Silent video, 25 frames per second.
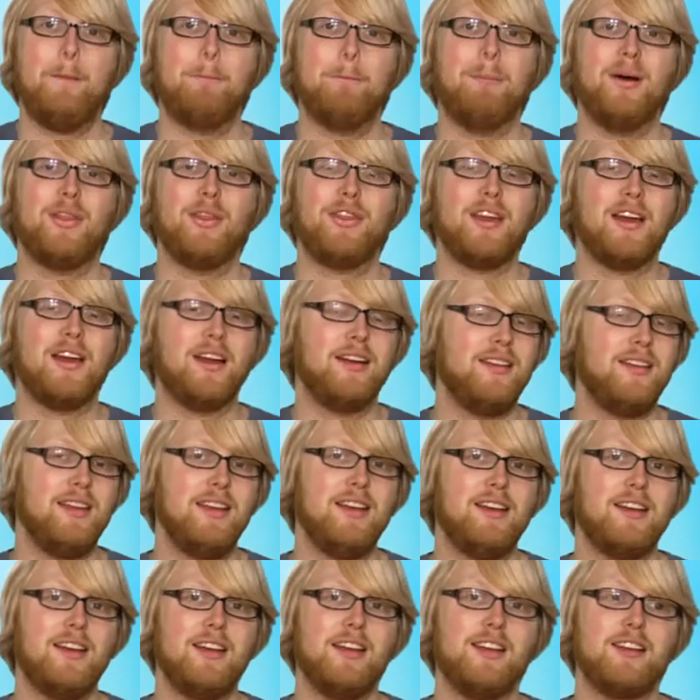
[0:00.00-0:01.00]
But the
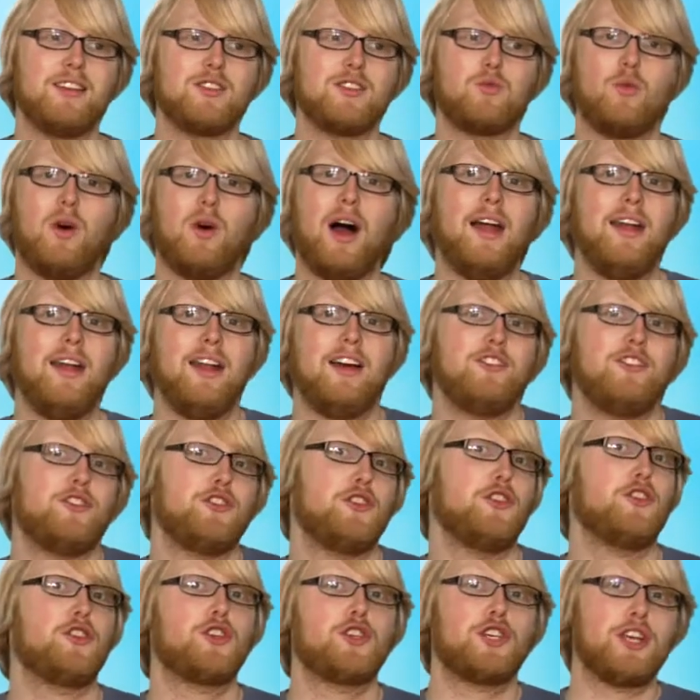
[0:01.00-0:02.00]
idea is, why not
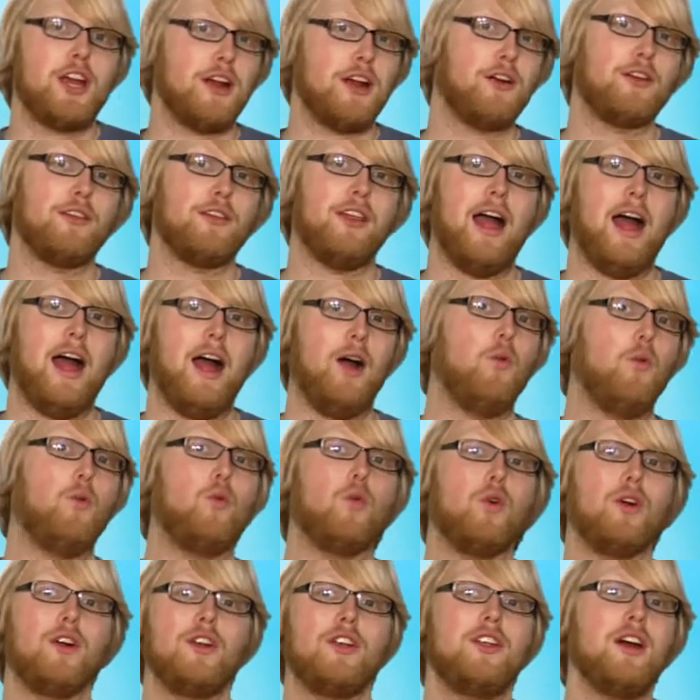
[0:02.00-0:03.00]
just share that?
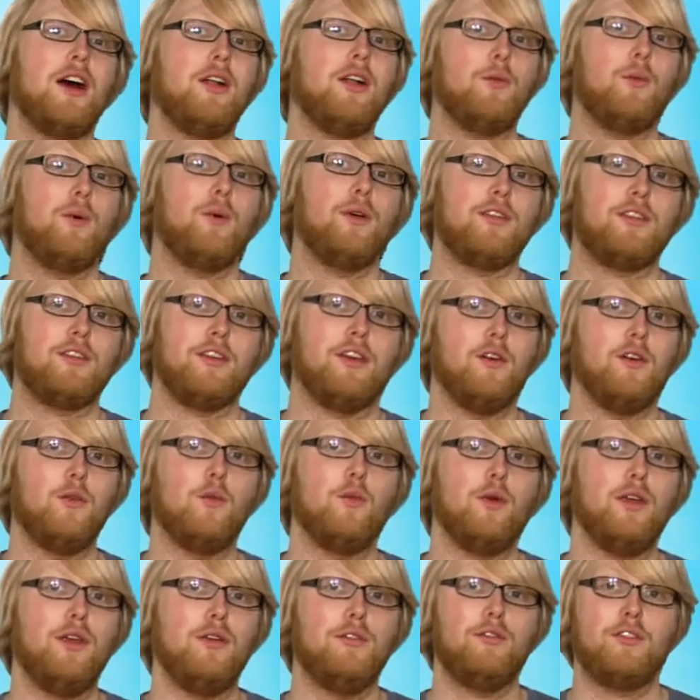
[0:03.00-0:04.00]
We're done with it.
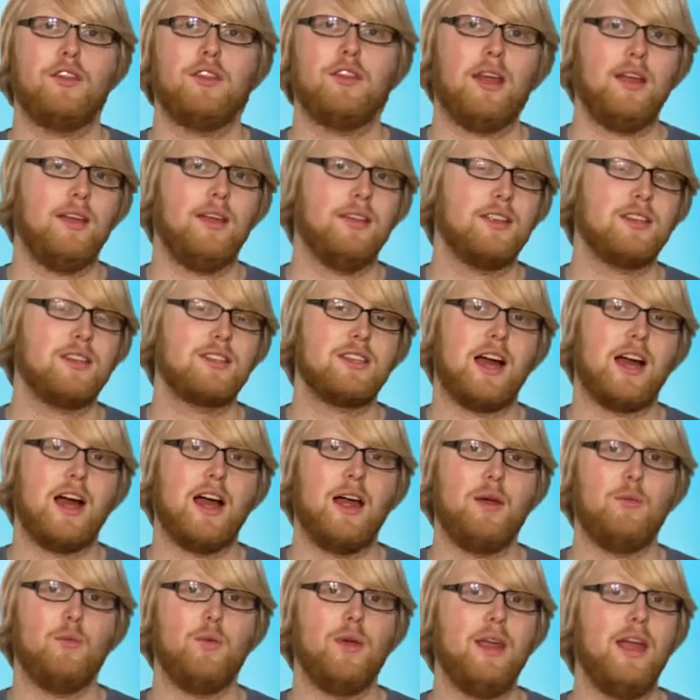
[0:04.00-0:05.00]
We've taken the
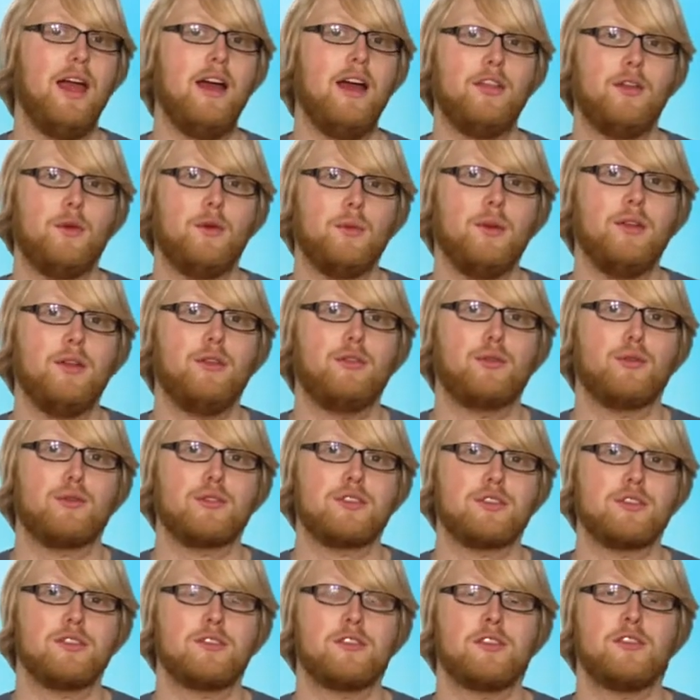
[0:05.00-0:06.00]
time. We had the
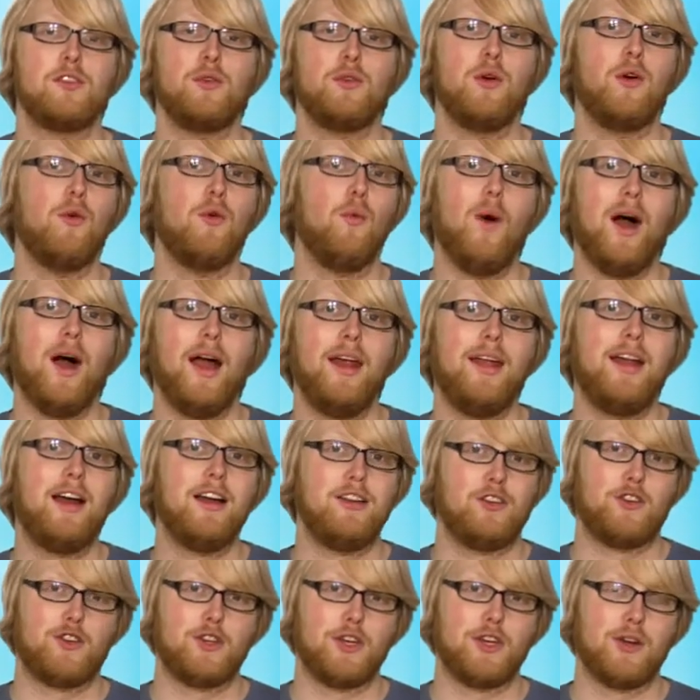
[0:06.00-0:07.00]
resources to do it. Why
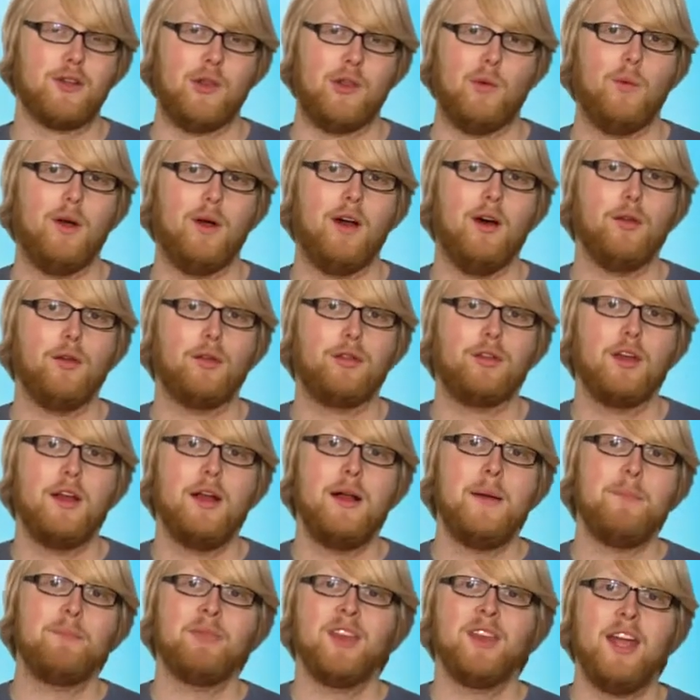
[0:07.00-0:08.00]
not share the wealth?
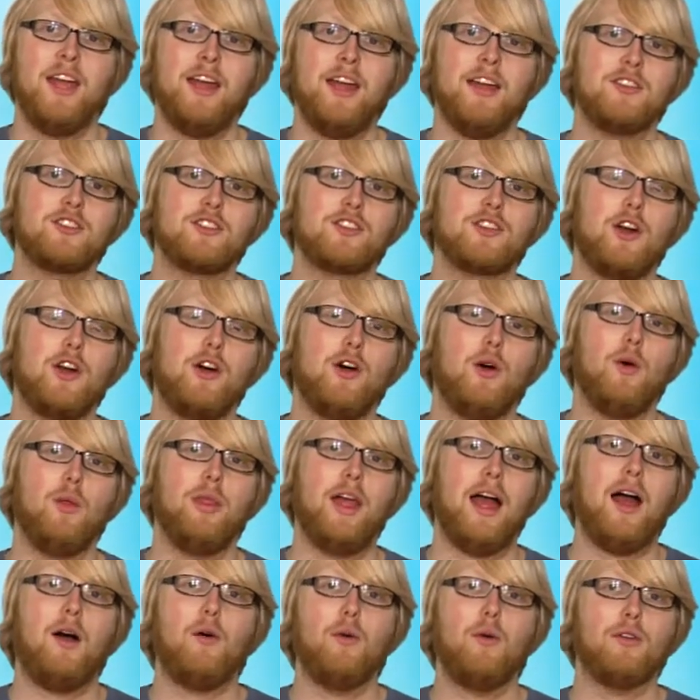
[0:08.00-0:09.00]
And so
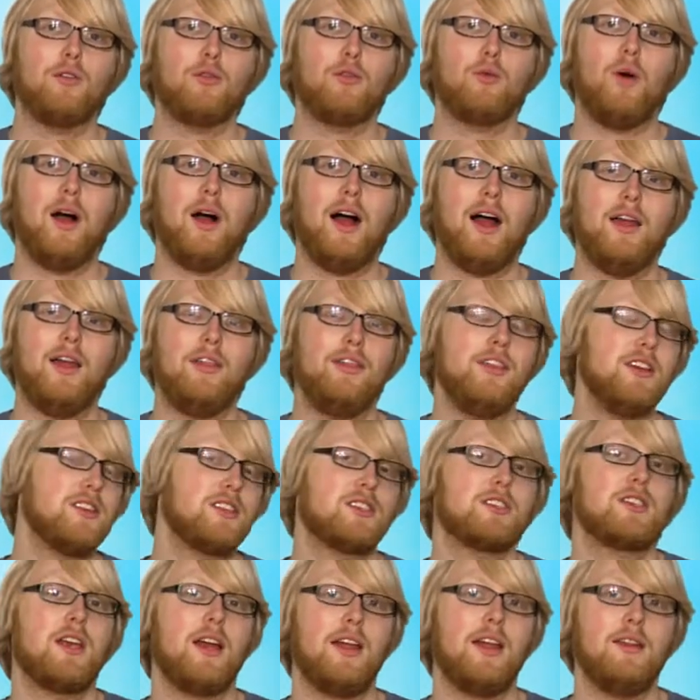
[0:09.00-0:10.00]
that was why this
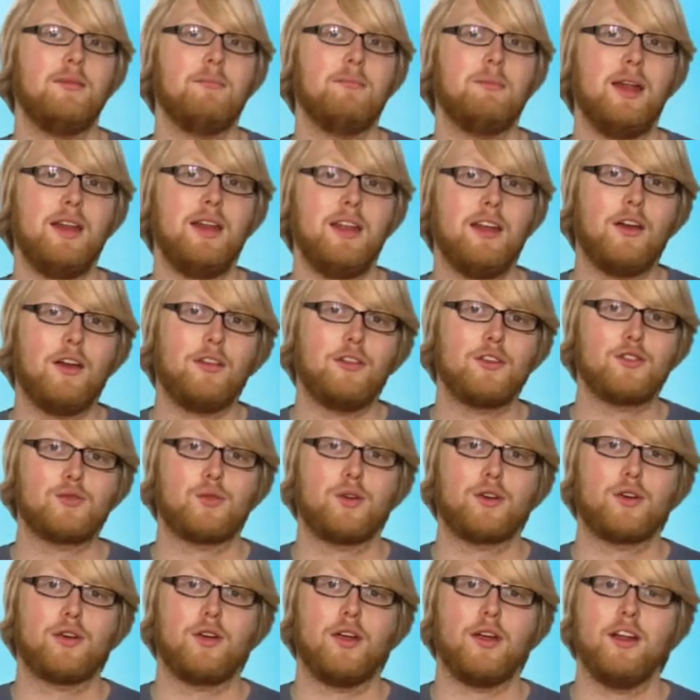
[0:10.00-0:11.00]
site and many others
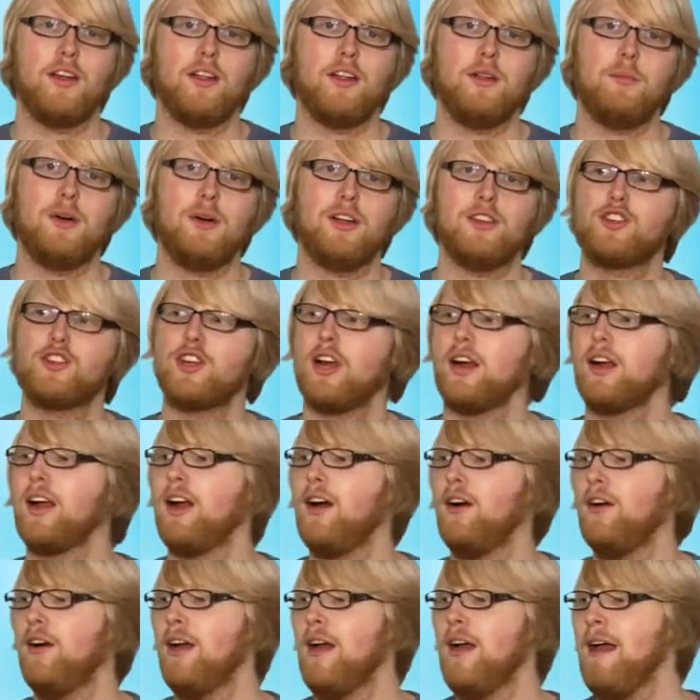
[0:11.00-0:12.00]
were created. But check
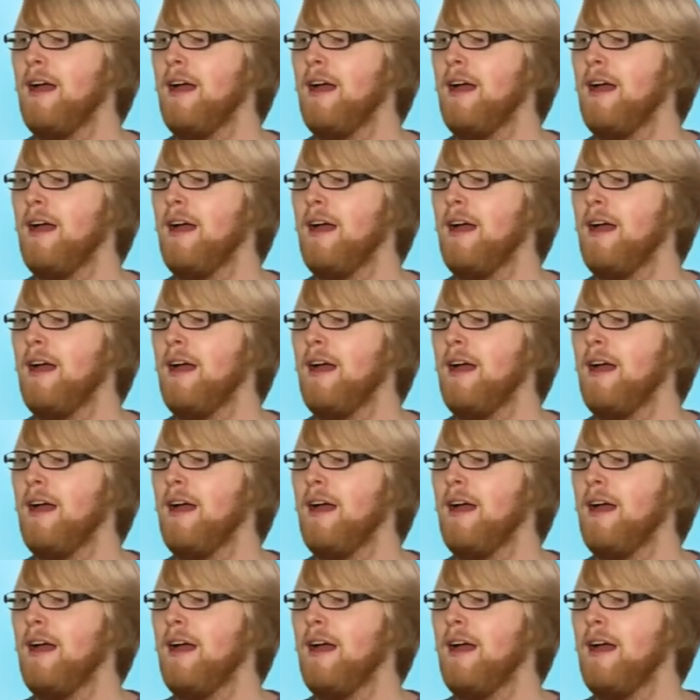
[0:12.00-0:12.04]
out